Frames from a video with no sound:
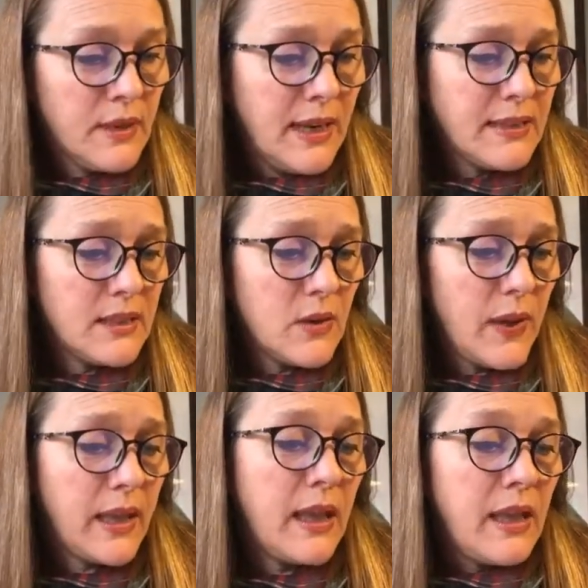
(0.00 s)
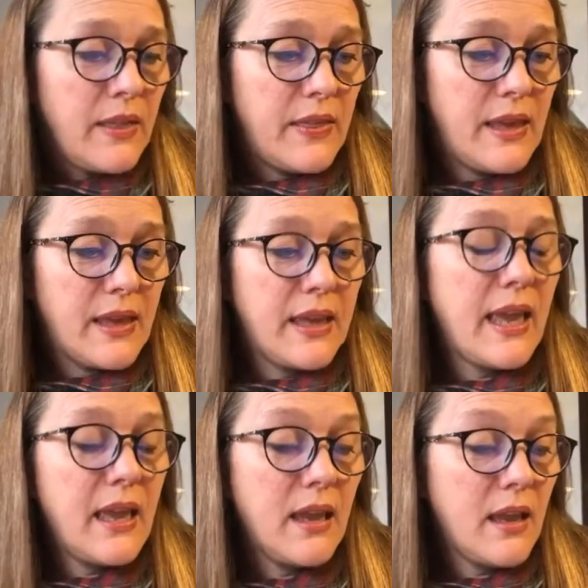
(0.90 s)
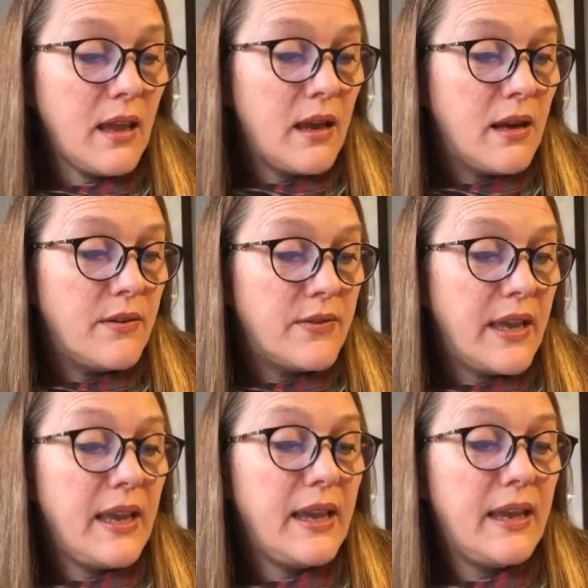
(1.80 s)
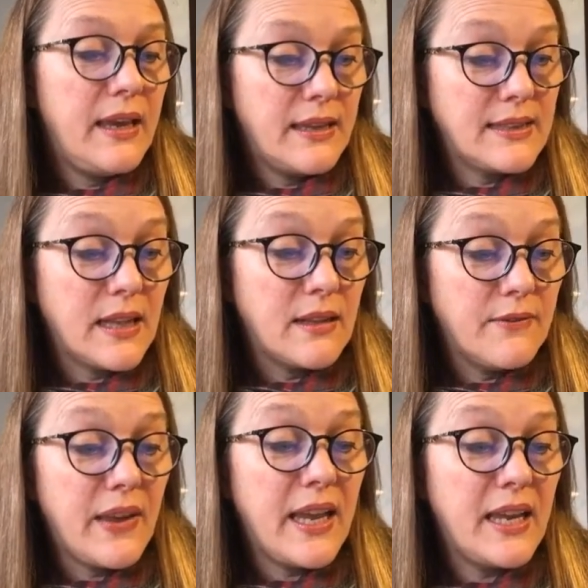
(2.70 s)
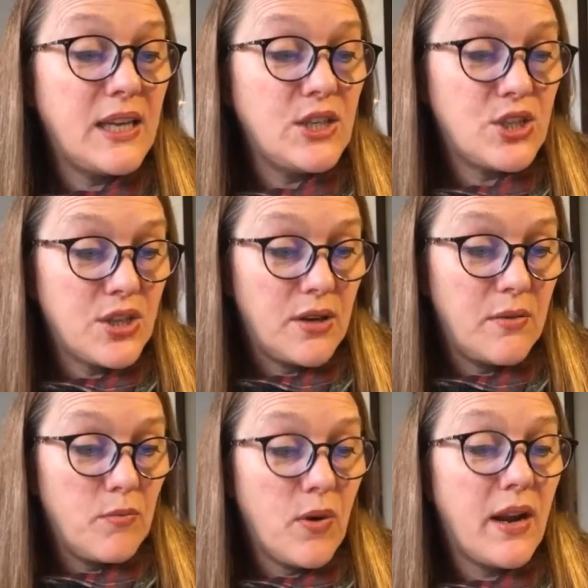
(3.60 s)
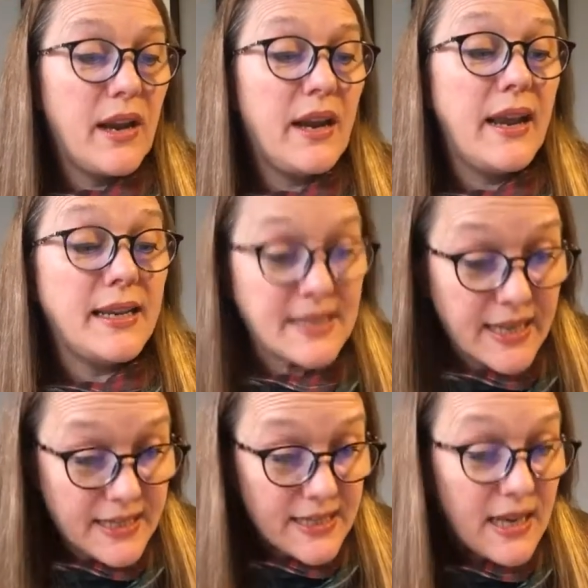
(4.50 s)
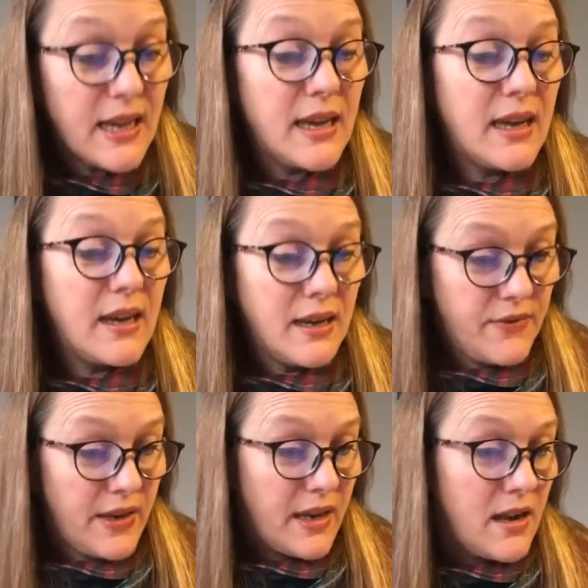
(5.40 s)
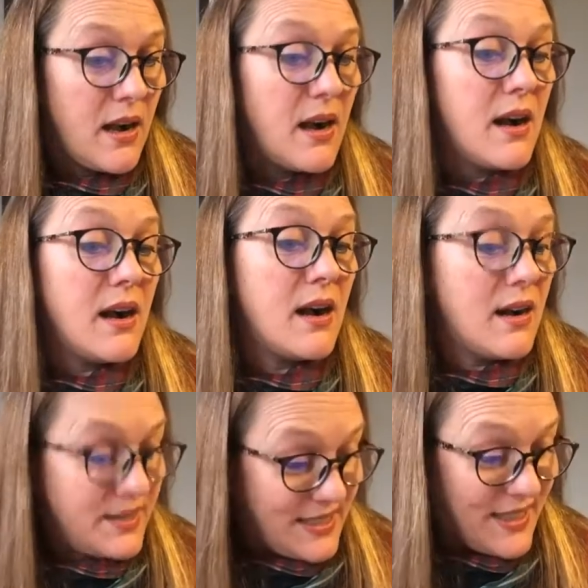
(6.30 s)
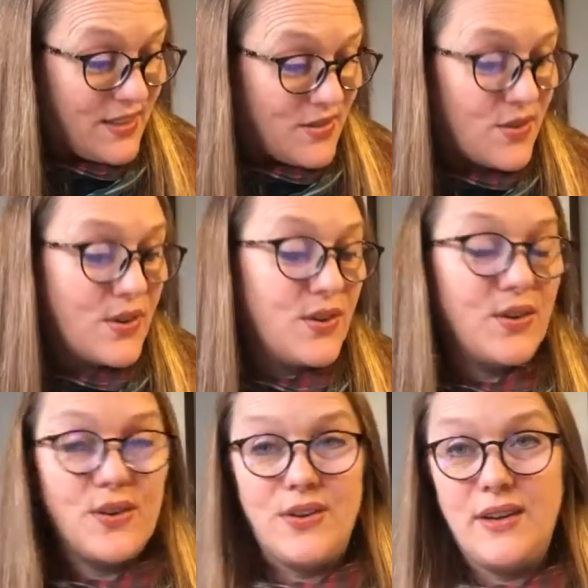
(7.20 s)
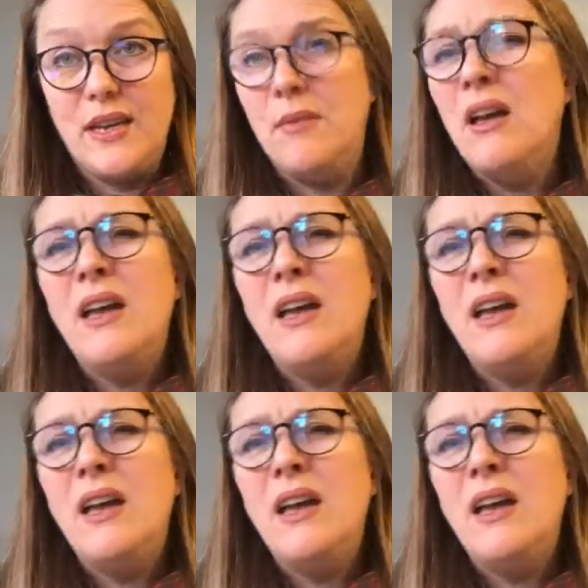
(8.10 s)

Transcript: Nice and quick. The King of Kings salvation brings, let loving our hearts enthrone him.